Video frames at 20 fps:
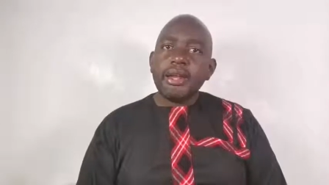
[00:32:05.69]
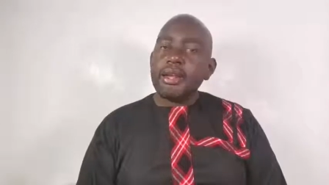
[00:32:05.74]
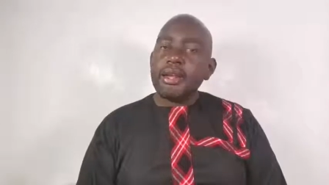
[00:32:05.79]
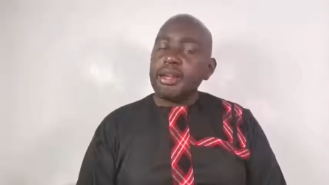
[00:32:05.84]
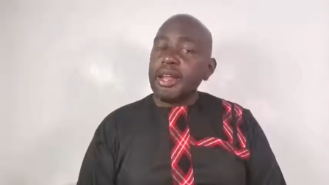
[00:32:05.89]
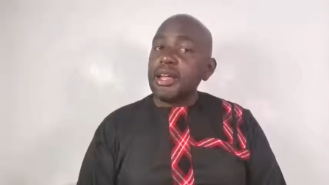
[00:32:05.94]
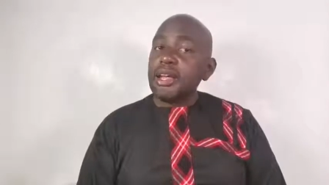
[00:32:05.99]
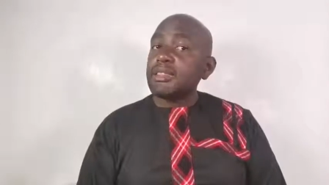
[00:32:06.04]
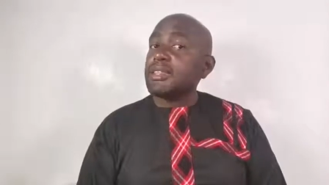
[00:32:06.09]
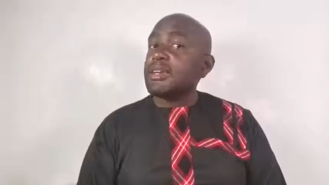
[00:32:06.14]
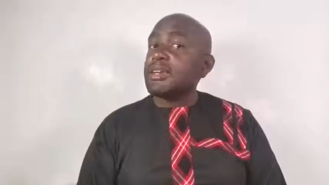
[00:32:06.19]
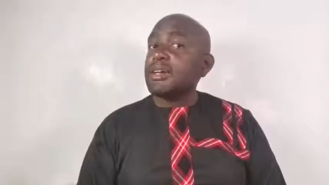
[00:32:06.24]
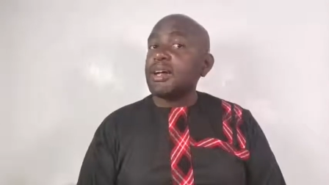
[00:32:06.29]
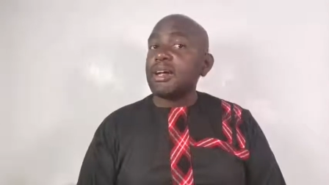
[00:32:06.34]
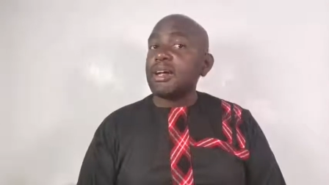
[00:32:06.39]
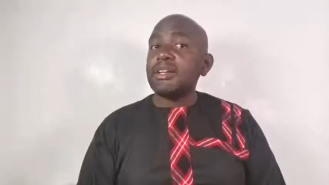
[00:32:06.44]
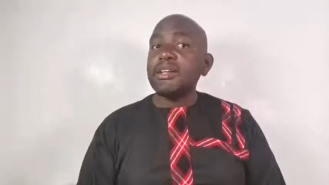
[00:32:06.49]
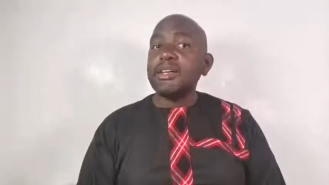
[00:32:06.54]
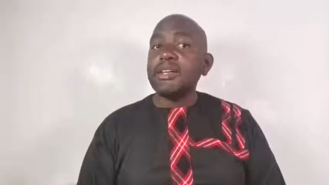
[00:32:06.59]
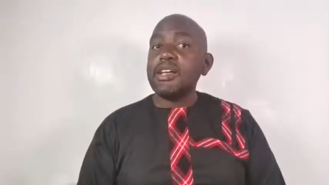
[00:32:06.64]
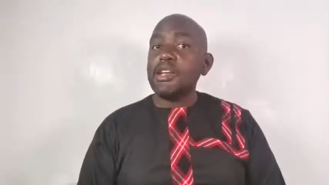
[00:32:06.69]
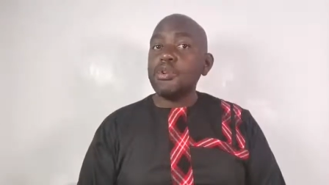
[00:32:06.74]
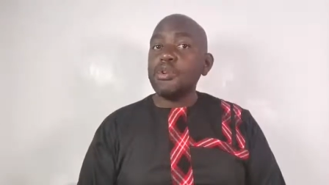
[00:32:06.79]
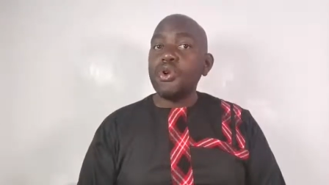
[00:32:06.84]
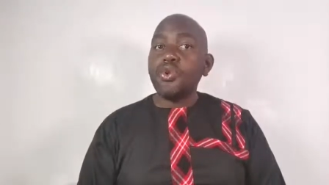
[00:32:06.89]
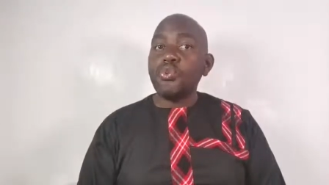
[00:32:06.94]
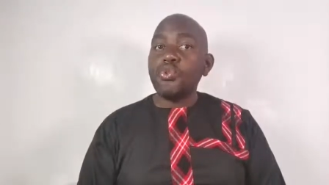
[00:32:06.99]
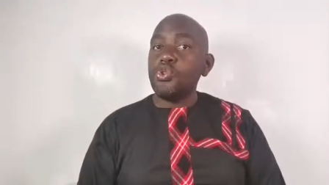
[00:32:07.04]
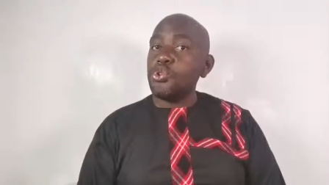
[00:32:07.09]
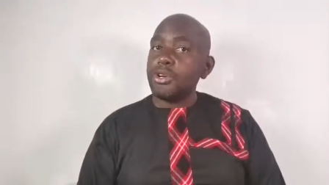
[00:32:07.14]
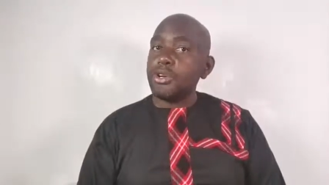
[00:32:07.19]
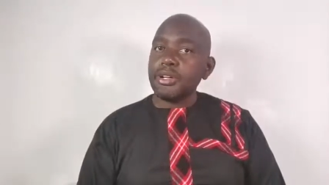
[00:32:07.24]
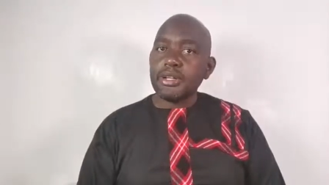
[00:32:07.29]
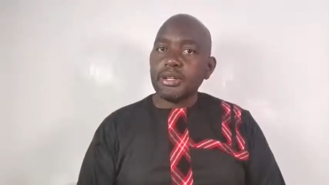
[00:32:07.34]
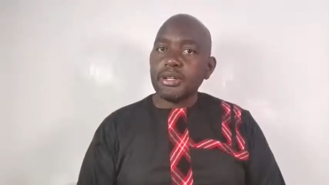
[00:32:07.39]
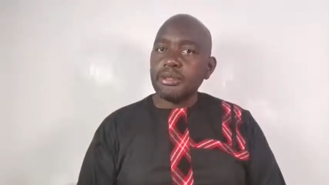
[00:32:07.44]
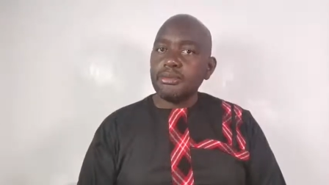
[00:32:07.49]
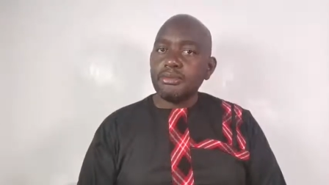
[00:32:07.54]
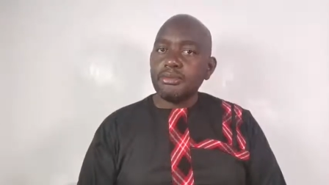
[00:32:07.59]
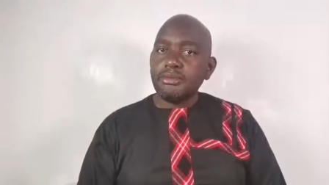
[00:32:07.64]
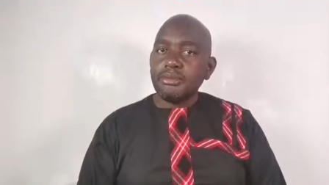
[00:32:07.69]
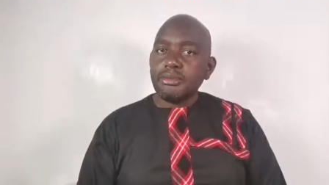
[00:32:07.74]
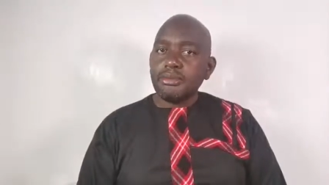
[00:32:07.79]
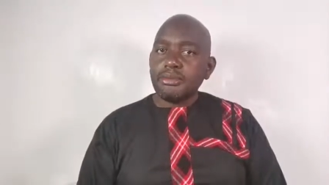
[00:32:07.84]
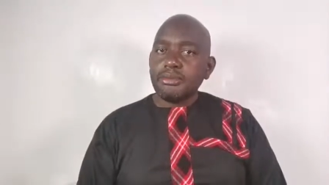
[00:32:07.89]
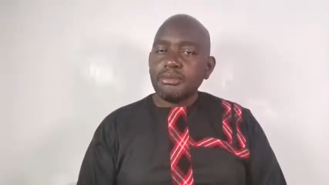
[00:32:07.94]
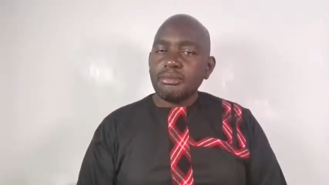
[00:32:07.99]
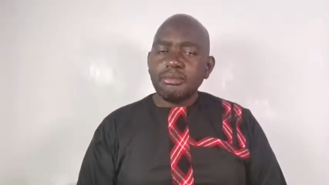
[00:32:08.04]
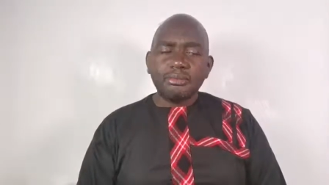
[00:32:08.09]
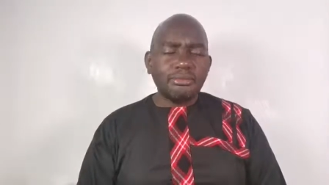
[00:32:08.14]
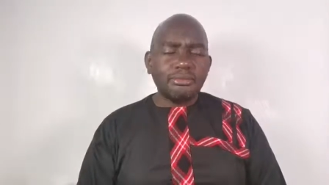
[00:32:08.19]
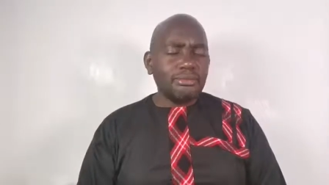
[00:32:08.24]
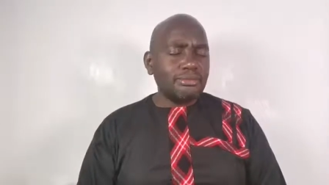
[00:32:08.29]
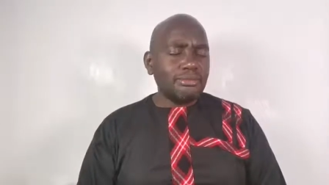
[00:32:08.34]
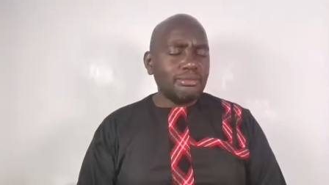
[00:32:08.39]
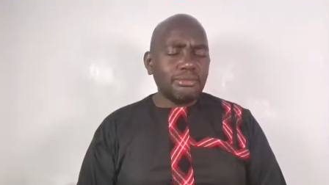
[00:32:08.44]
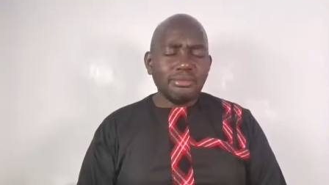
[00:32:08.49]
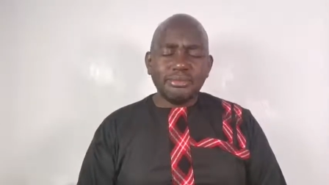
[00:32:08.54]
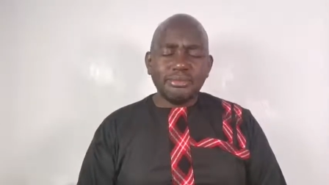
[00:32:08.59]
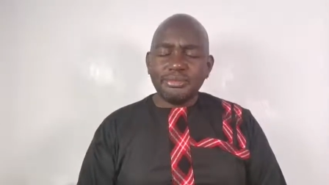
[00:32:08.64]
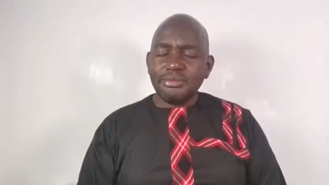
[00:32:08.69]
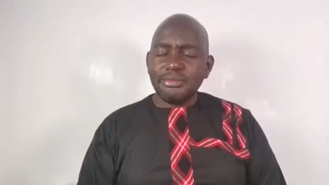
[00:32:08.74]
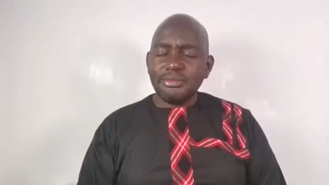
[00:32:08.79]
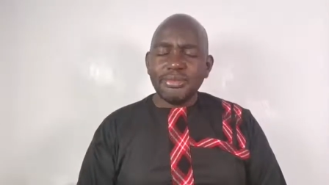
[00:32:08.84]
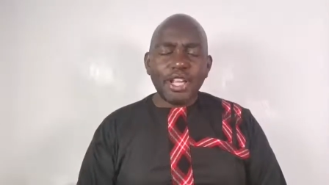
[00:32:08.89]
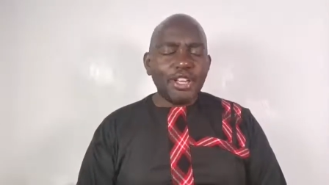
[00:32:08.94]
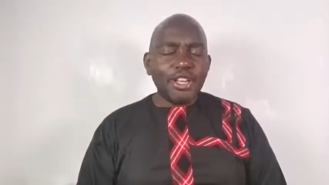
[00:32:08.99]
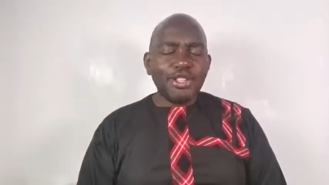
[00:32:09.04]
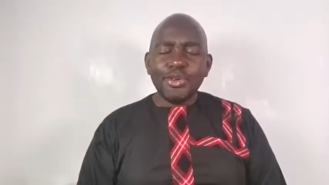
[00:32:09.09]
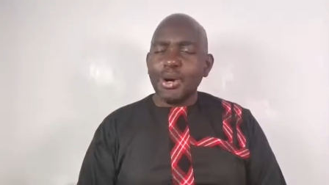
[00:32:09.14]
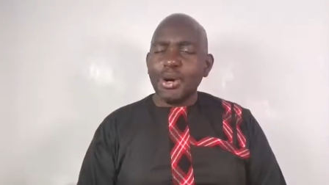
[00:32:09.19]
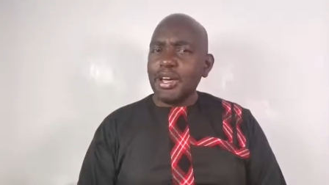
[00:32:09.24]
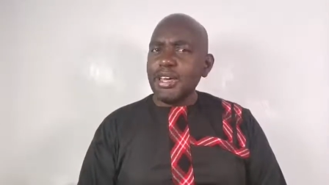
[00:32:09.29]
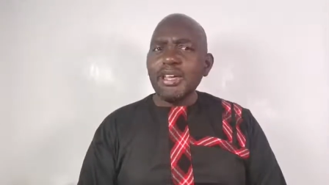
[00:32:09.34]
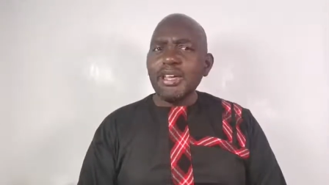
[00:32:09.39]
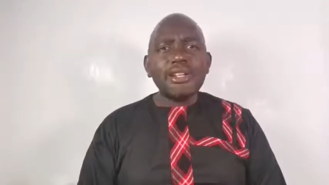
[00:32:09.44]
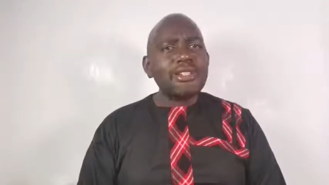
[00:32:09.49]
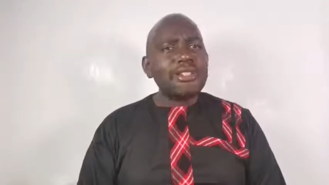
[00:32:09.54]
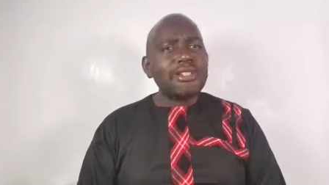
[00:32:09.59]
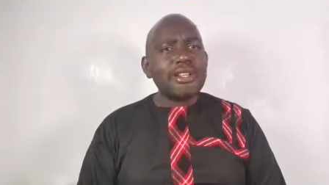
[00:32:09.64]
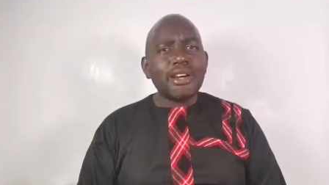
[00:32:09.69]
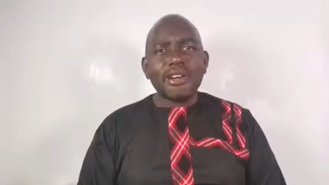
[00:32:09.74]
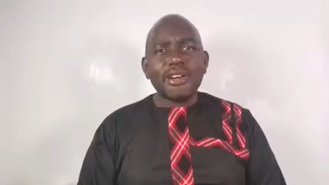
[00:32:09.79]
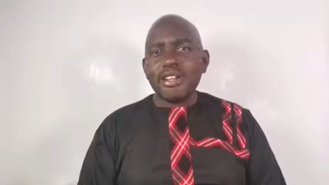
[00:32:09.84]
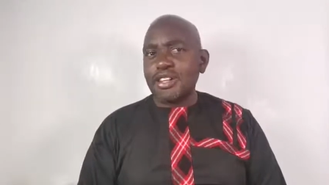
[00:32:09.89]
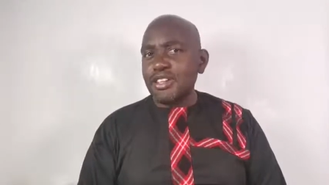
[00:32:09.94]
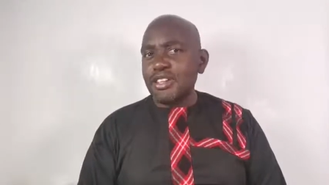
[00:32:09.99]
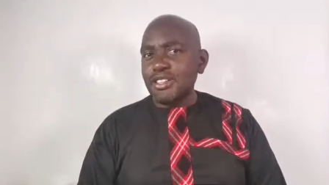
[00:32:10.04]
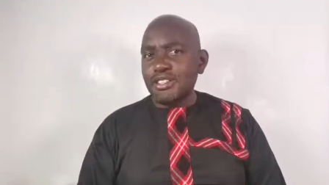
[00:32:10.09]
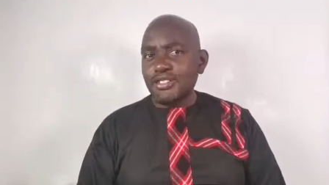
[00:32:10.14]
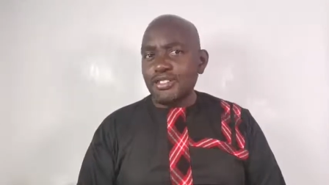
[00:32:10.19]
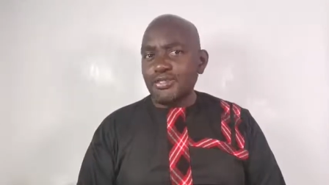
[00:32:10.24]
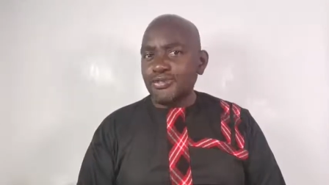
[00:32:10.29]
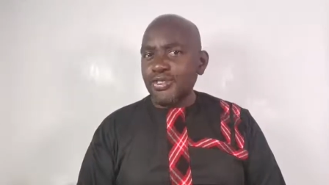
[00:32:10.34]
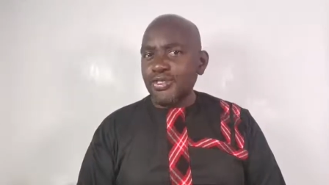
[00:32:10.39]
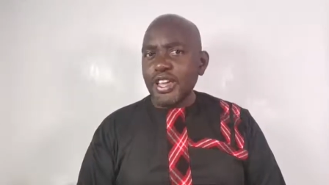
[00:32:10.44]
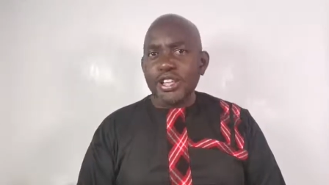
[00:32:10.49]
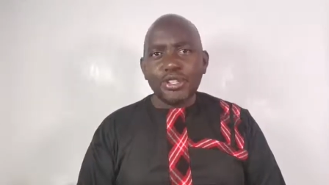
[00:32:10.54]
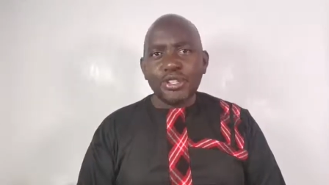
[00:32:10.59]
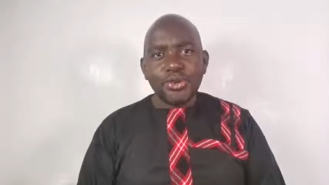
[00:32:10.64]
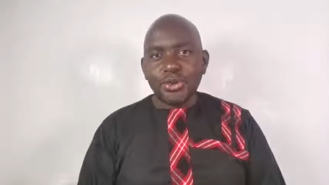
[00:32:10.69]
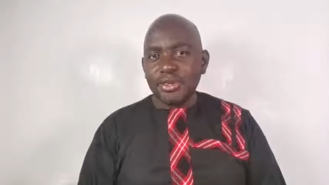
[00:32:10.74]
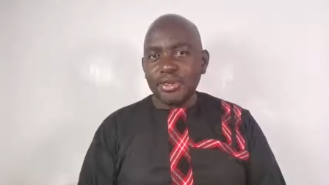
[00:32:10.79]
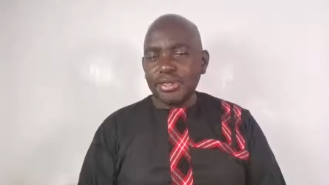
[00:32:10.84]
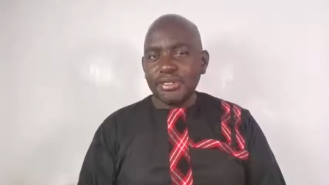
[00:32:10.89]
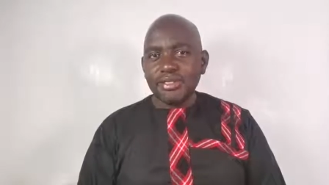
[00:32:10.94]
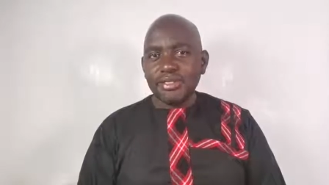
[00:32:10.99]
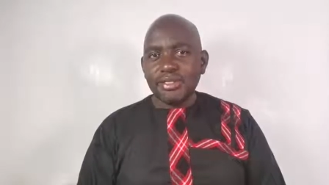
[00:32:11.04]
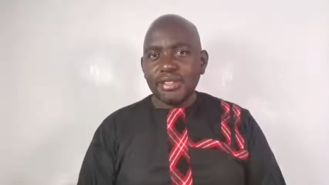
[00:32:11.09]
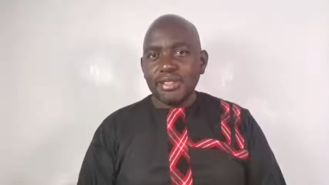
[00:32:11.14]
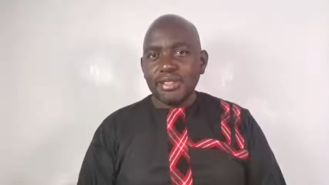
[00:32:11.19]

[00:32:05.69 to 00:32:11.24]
Nothing can heal your wound. Your injury is fatal.